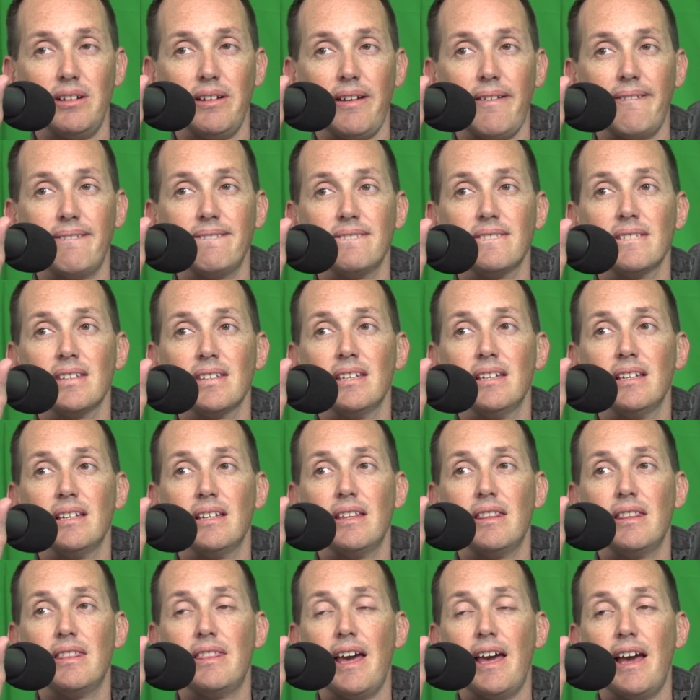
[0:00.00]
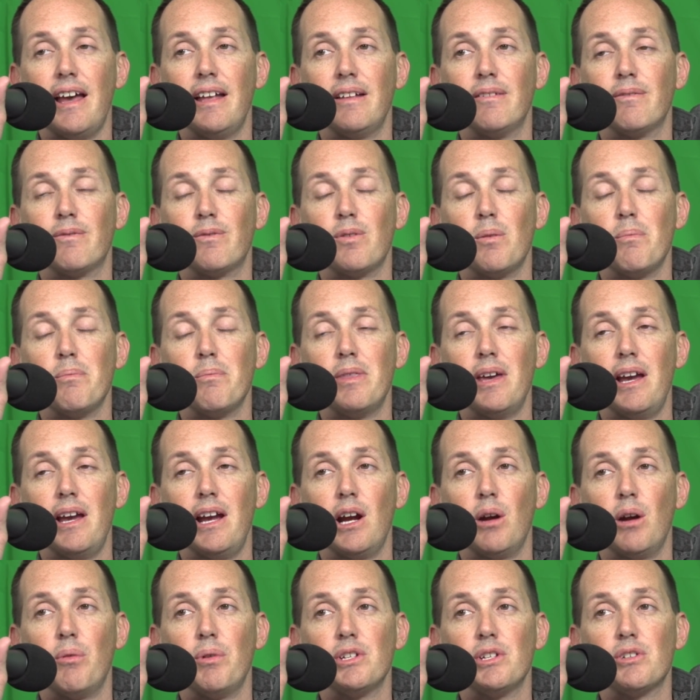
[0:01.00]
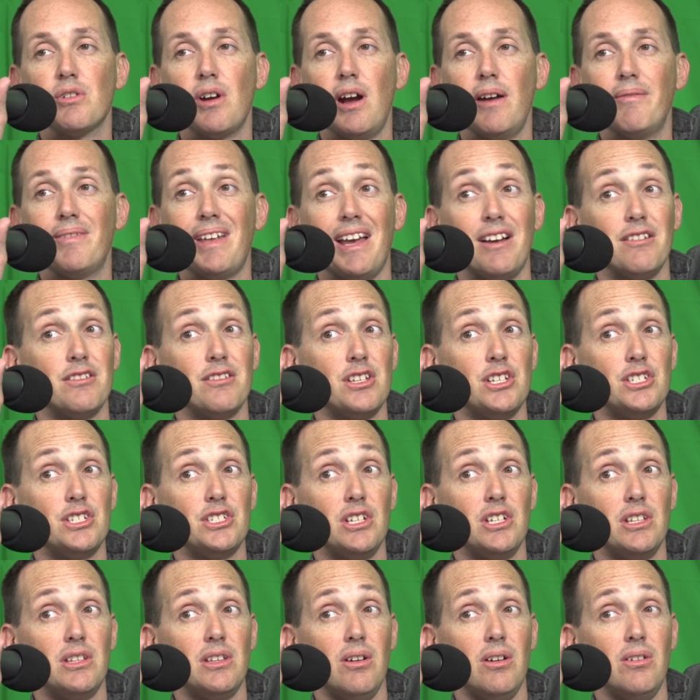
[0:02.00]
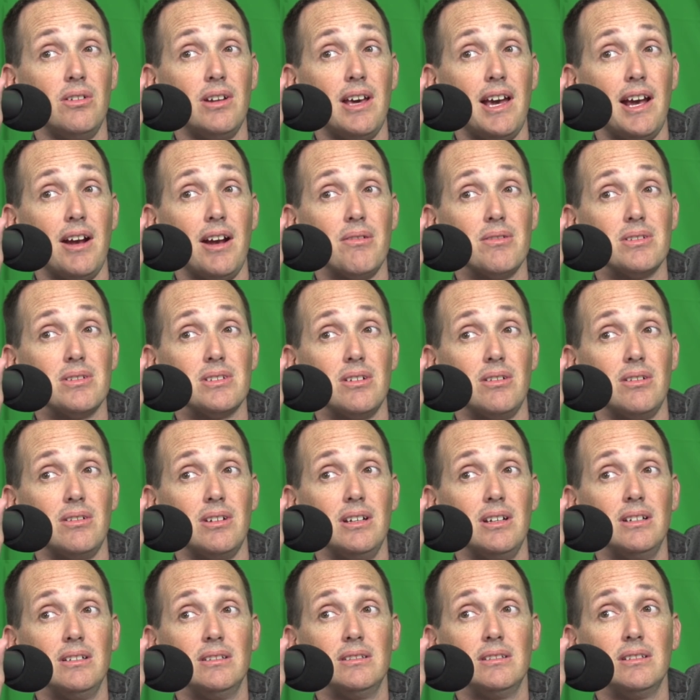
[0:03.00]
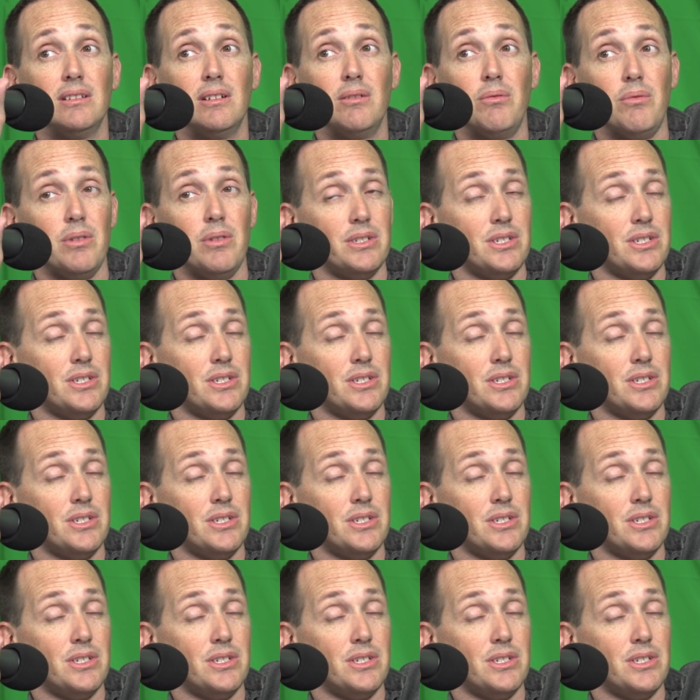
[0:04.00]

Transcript: Then from there, we drive down to Sedona, Arizona, which is very nice.